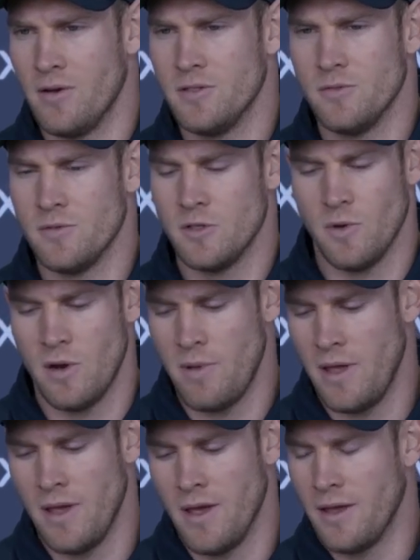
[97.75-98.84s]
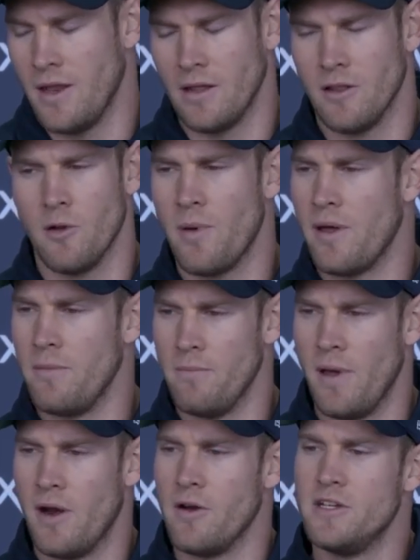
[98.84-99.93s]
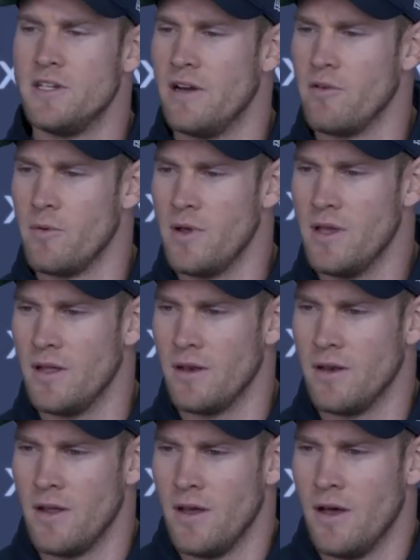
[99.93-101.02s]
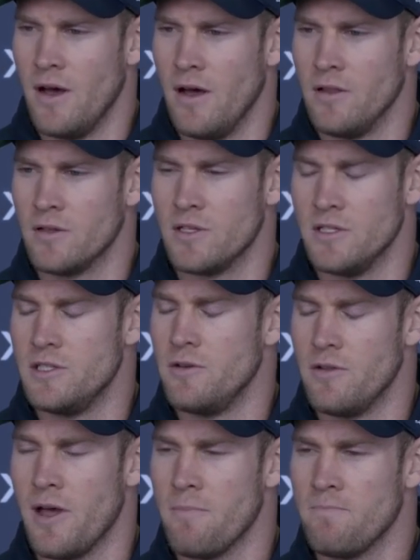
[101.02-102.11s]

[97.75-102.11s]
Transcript: just just want to be getting a little bit better each and every week, and I look to continue that.